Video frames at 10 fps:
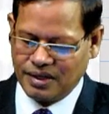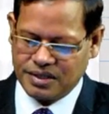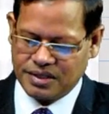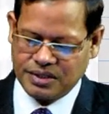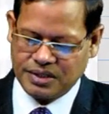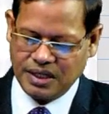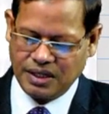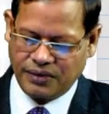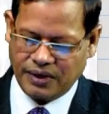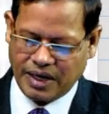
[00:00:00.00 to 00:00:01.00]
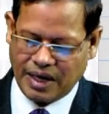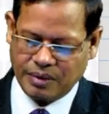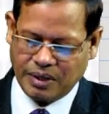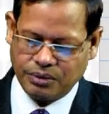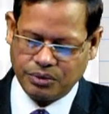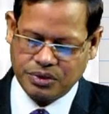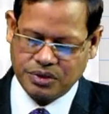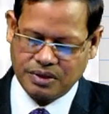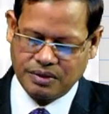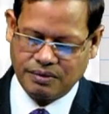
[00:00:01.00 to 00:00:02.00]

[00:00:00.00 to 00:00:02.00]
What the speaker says: C for capital goods,